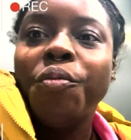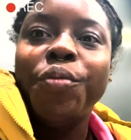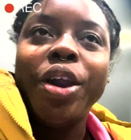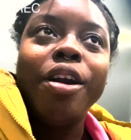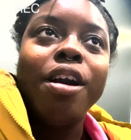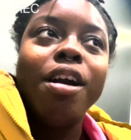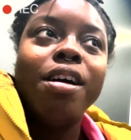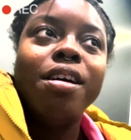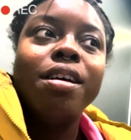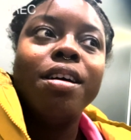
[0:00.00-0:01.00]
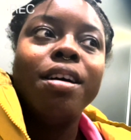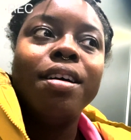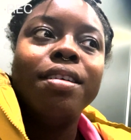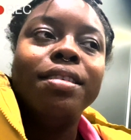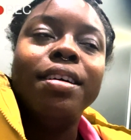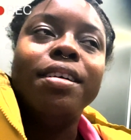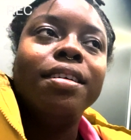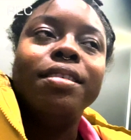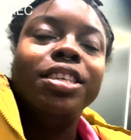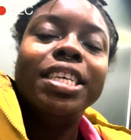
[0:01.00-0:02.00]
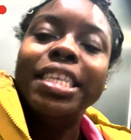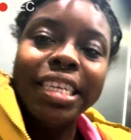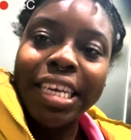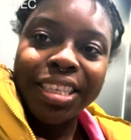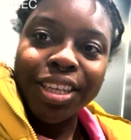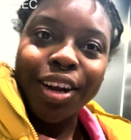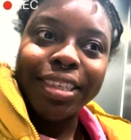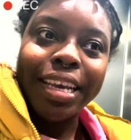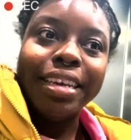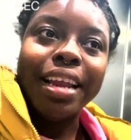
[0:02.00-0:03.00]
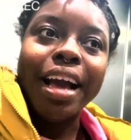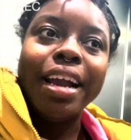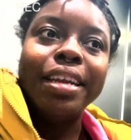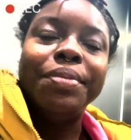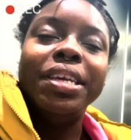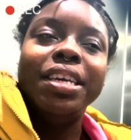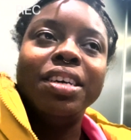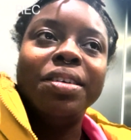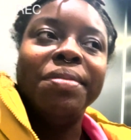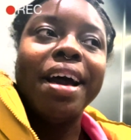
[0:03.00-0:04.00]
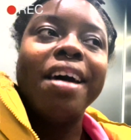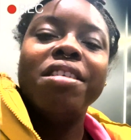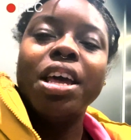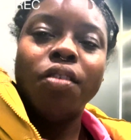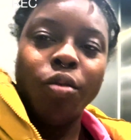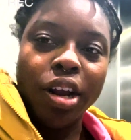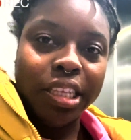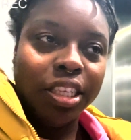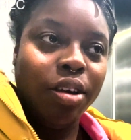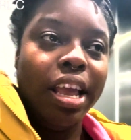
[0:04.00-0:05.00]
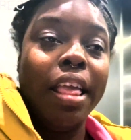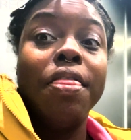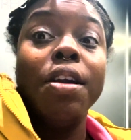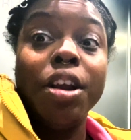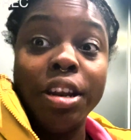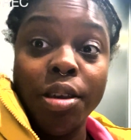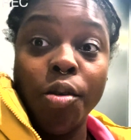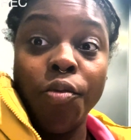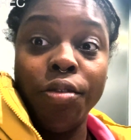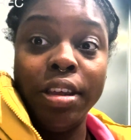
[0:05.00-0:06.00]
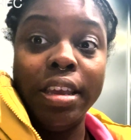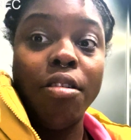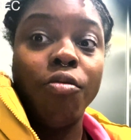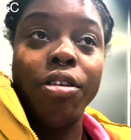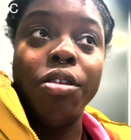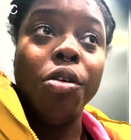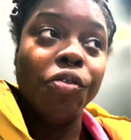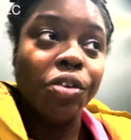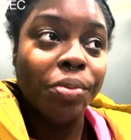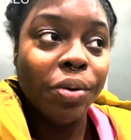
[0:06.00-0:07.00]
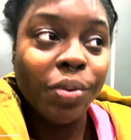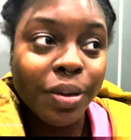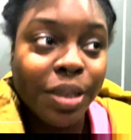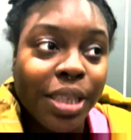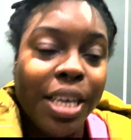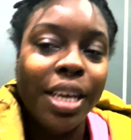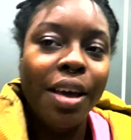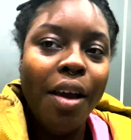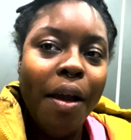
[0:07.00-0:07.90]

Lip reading: the shindig starts at 9 p.m. but I don't get off work until 8:30. Hopefully you don't run over, but we'll see.